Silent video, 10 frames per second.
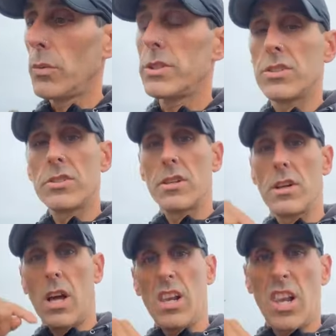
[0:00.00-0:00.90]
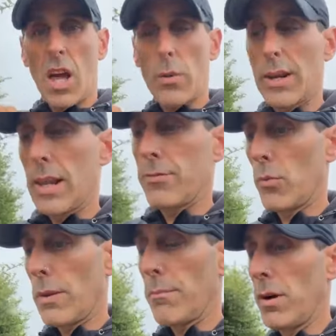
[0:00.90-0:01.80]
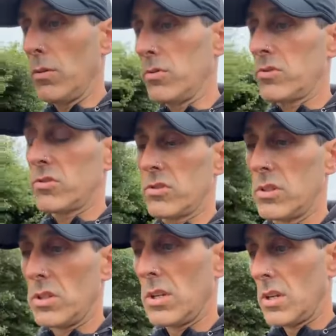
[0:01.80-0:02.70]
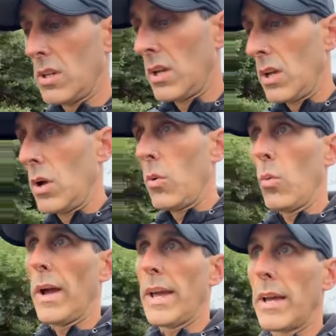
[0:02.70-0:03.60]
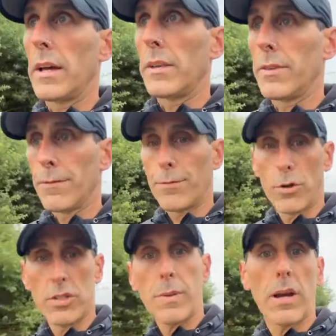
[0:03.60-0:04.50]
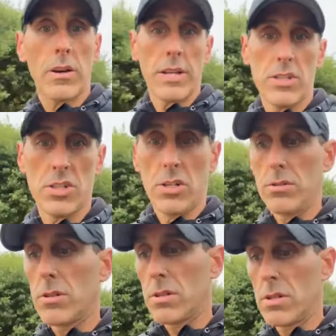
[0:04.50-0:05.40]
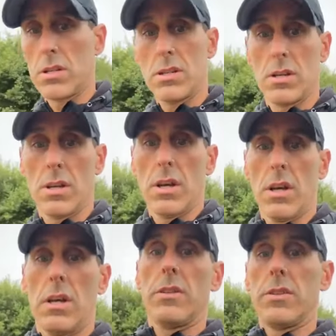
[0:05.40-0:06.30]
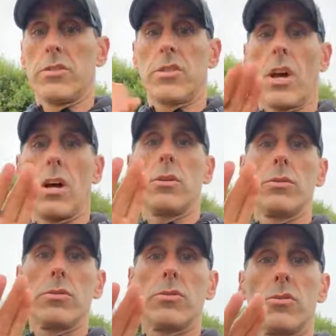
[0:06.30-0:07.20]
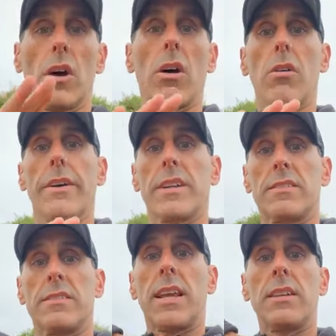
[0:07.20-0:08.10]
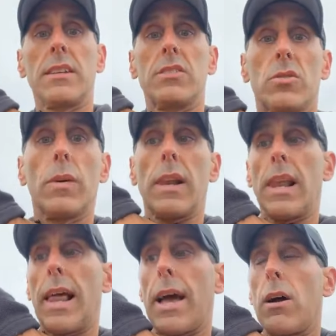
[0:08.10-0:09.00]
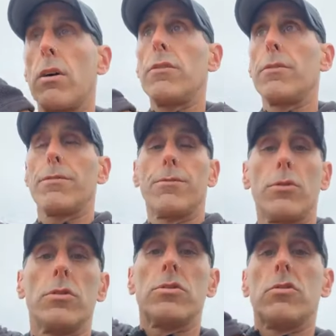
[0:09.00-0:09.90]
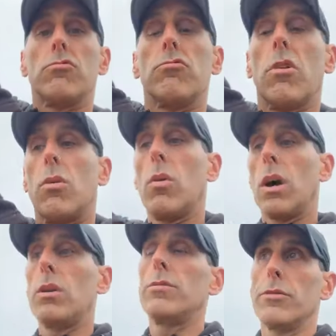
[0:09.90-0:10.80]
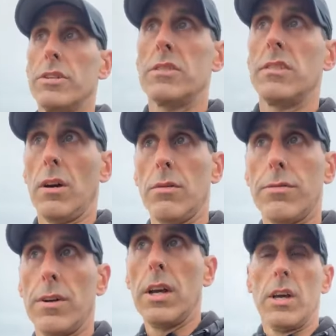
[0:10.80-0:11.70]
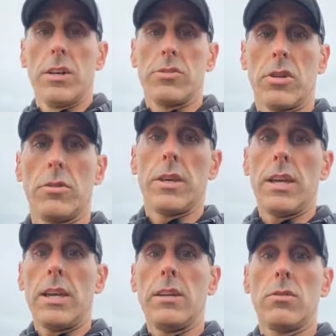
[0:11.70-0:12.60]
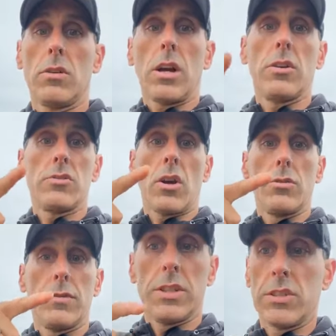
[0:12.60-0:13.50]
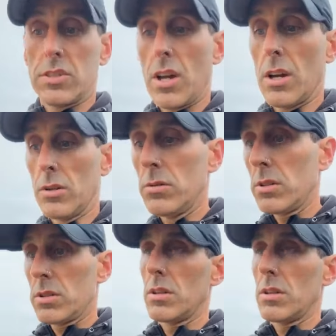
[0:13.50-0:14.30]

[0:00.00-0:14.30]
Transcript: which is a lower level impulse, where the foot is behind you, the toes are extended to allow the foot to roll over itself, so the heel goes over the toe,